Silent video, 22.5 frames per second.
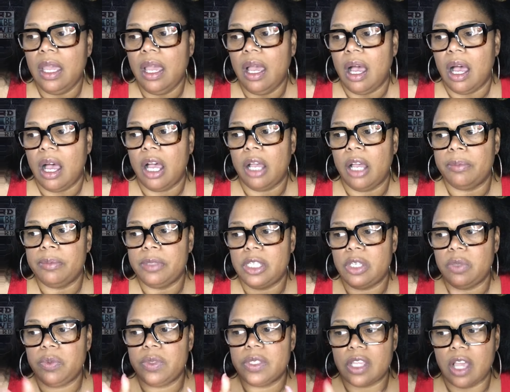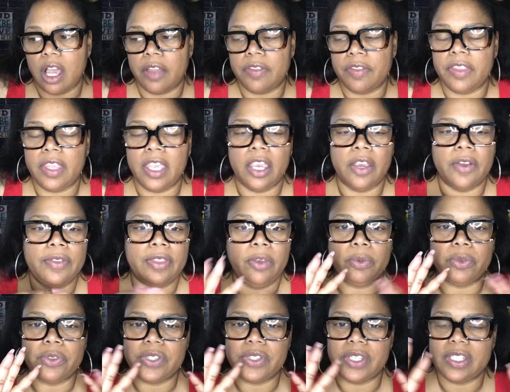Um, she was on there and there
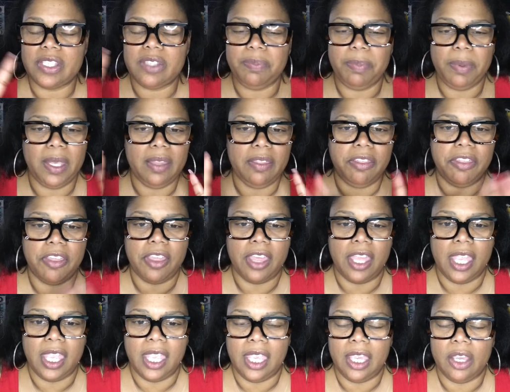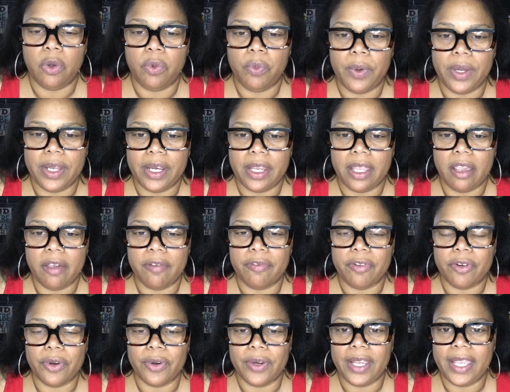was this big thing or
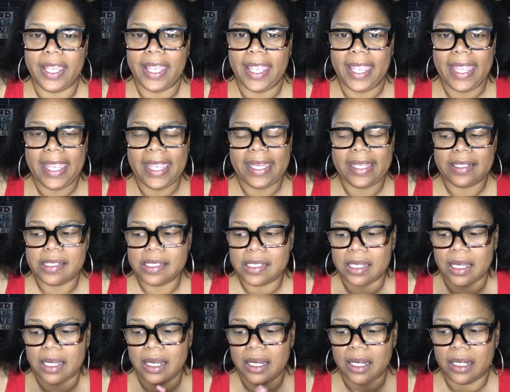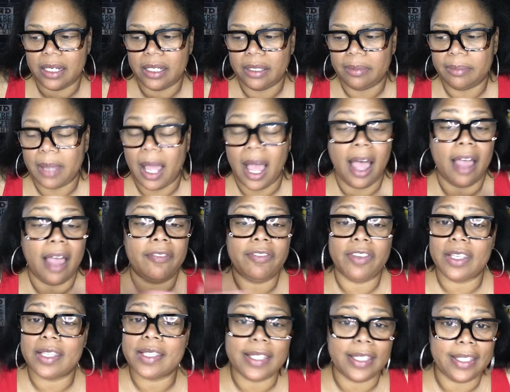whatever. And um,
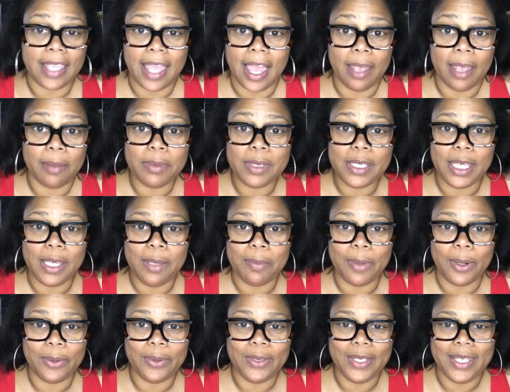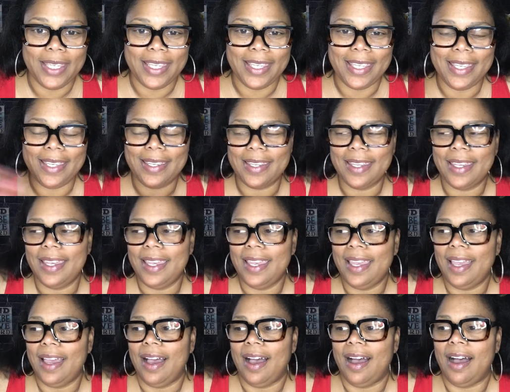obviously I'm Team Monique.
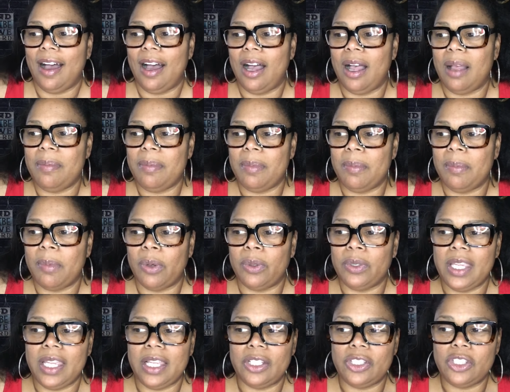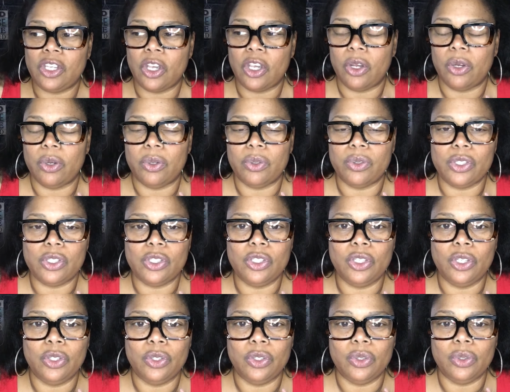Um, Monique chose
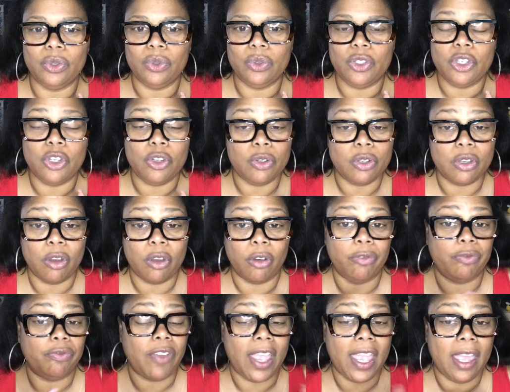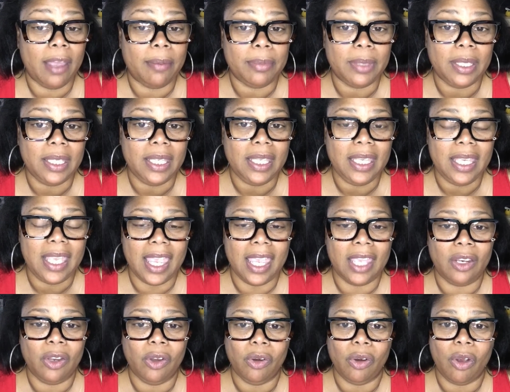to choose her family
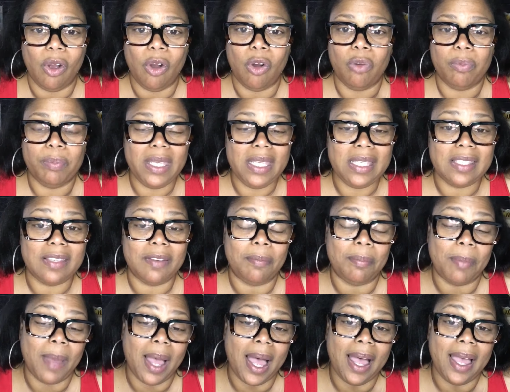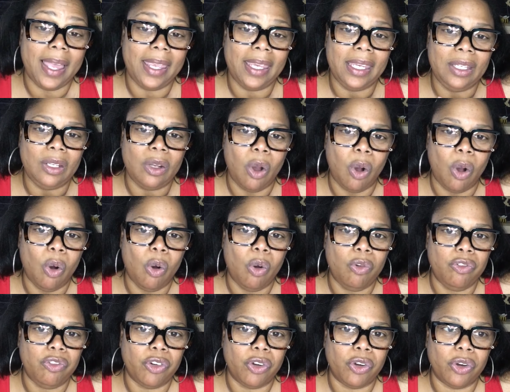and her own peace of mind
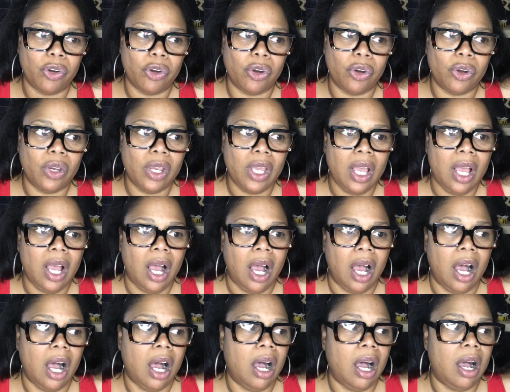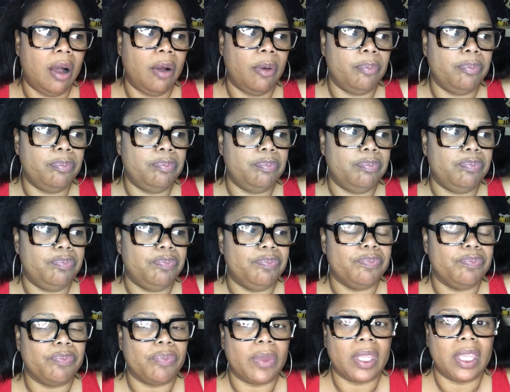over um,
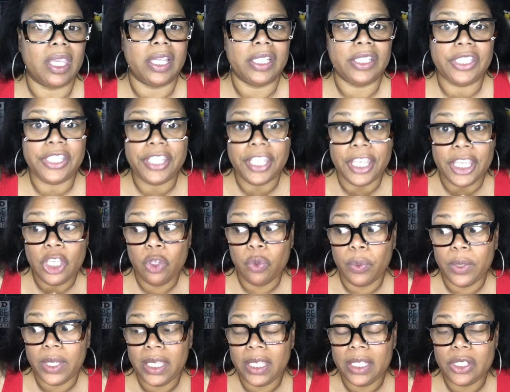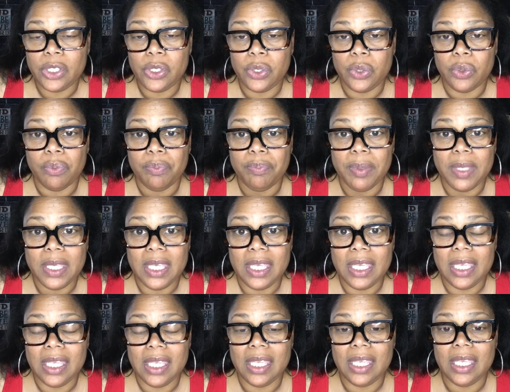continuing to
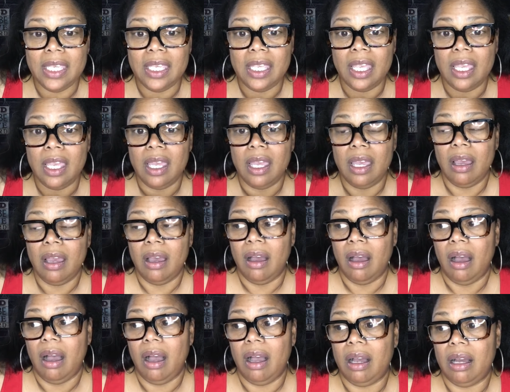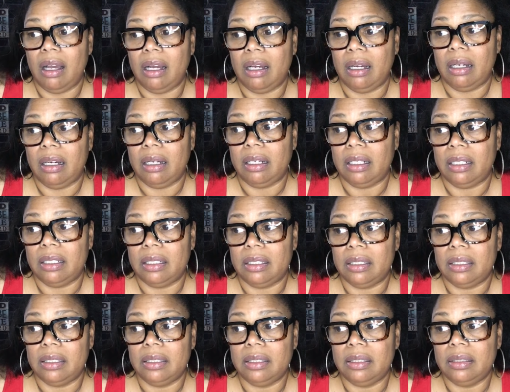be uh
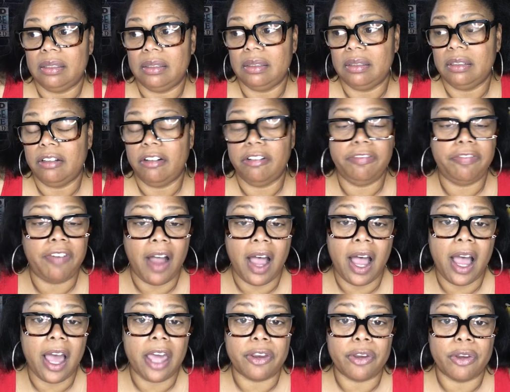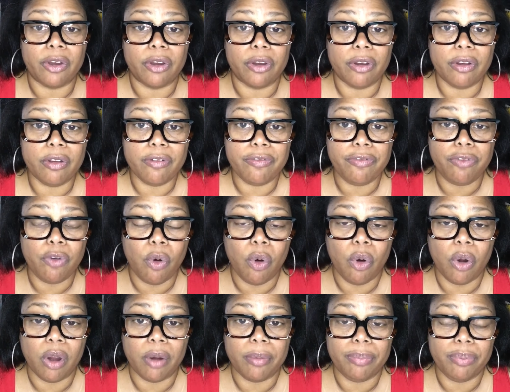fodder
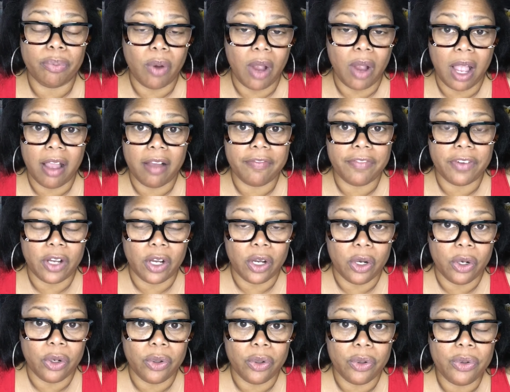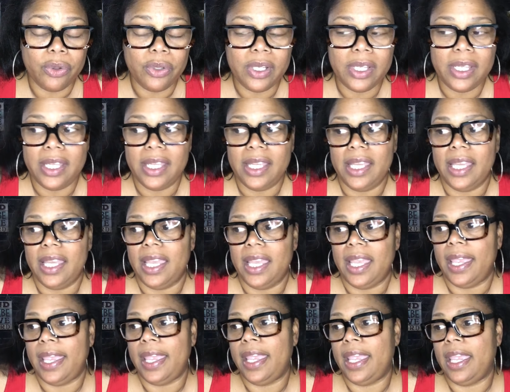for Bravo
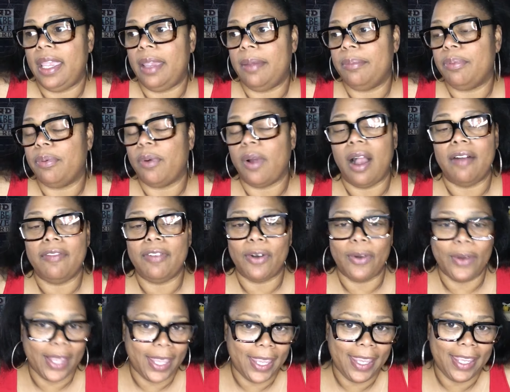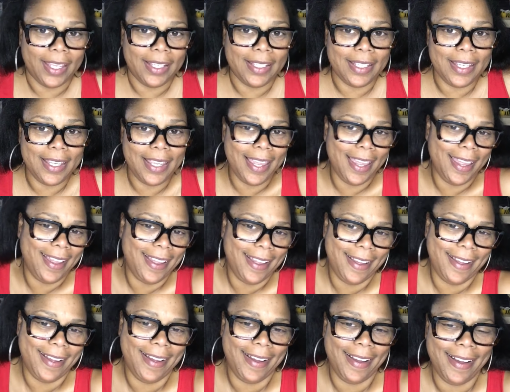and Bravo Andy.
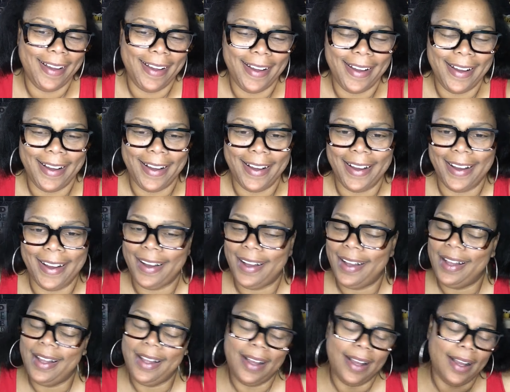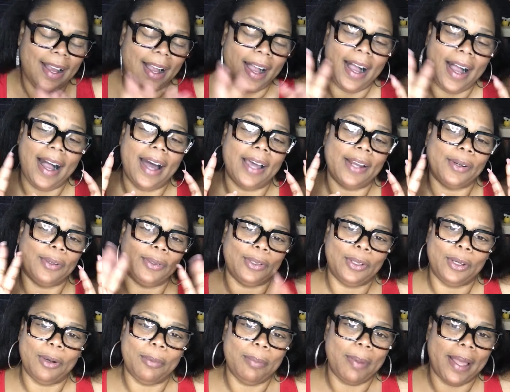I don't
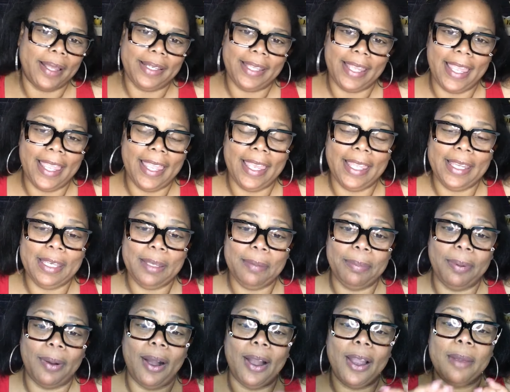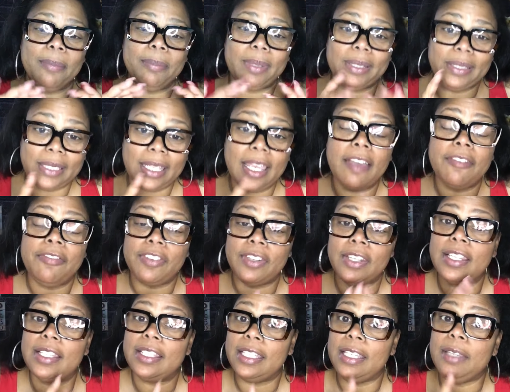know about the Andy part, but
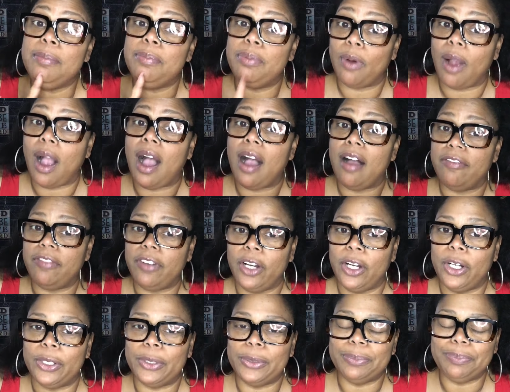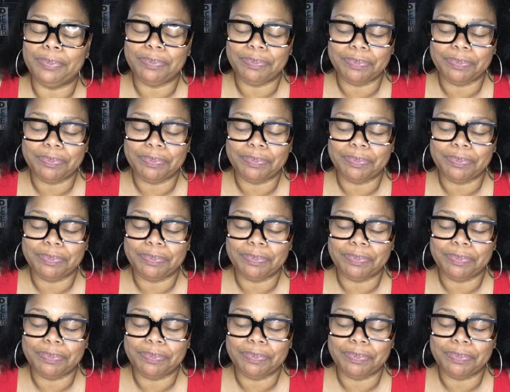definitely Bravo.